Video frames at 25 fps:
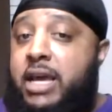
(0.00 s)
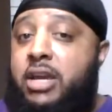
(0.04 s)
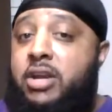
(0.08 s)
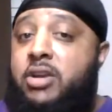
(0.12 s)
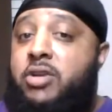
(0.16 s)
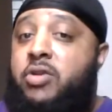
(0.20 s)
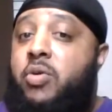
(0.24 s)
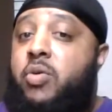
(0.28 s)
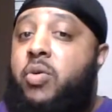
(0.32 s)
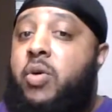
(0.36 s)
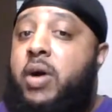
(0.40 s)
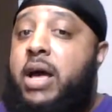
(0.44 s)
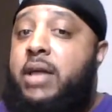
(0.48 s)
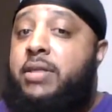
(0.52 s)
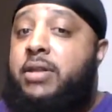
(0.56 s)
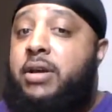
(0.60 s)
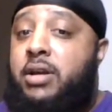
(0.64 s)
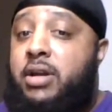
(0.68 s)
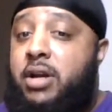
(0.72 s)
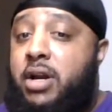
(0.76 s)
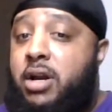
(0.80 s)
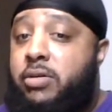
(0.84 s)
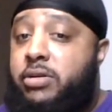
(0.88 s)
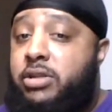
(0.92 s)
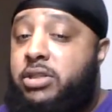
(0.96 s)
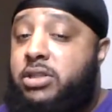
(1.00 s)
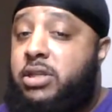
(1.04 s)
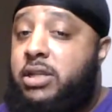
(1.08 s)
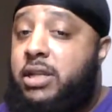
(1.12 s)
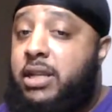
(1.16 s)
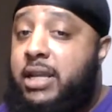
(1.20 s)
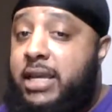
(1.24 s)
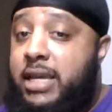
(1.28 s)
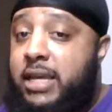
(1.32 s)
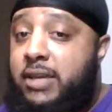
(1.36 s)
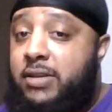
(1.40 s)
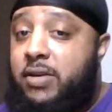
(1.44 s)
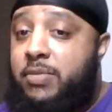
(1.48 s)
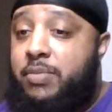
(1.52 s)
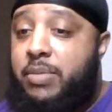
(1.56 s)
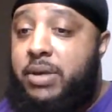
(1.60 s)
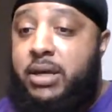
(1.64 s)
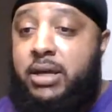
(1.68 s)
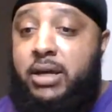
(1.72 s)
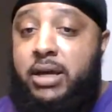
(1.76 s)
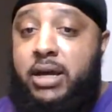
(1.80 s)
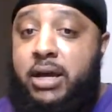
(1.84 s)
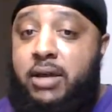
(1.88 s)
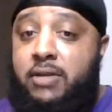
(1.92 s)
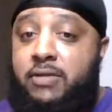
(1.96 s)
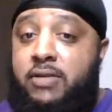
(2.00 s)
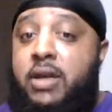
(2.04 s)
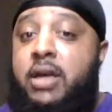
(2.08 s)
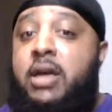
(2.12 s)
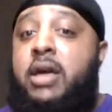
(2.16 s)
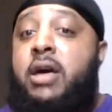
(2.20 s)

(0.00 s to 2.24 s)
you don't have the courage to lead them because